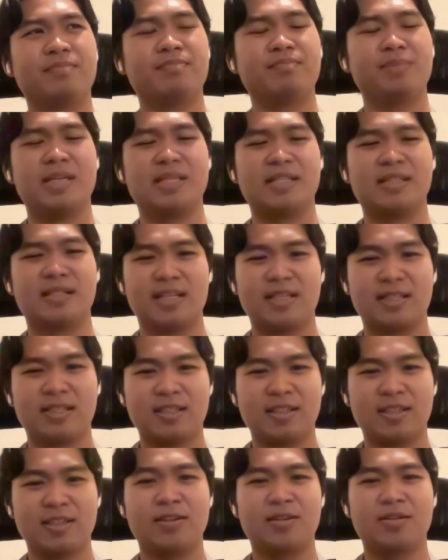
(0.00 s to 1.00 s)
business,
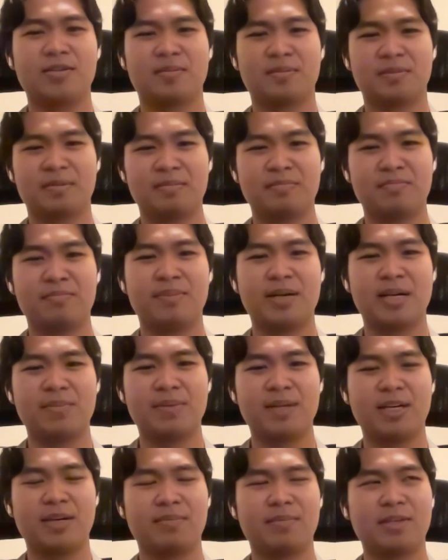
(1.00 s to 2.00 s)
by
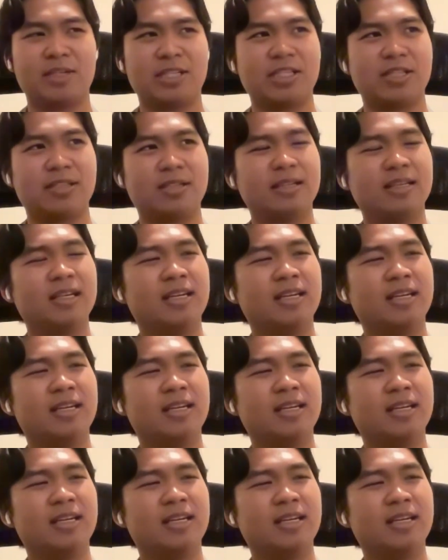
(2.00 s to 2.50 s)
being a merchant.